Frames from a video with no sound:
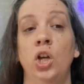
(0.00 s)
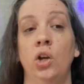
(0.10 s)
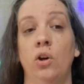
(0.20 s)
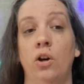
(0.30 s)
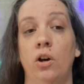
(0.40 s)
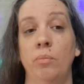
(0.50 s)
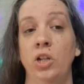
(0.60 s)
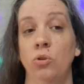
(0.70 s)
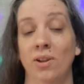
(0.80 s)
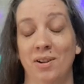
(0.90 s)
and
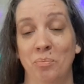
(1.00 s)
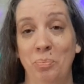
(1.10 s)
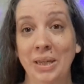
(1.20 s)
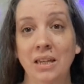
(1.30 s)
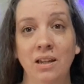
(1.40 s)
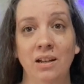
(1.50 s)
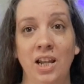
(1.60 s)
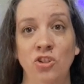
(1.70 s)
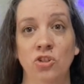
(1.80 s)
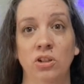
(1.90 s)
you cannot be in
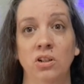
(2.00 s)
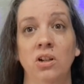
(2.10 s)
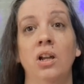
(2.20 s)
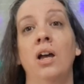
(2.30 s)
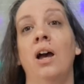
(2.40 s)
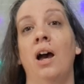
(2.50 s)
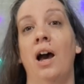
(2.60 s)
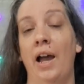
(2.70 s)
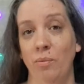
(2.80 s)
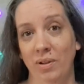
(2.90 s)
nature,
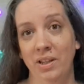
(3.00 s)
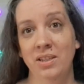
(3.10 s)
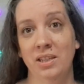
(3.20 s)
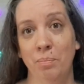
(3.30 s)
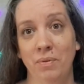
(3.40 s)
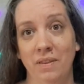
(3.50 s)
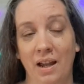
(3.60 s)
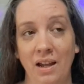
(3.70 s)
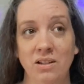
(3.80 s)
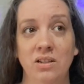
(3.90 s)
I will accept
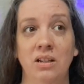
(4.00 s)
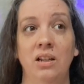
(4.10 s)
that.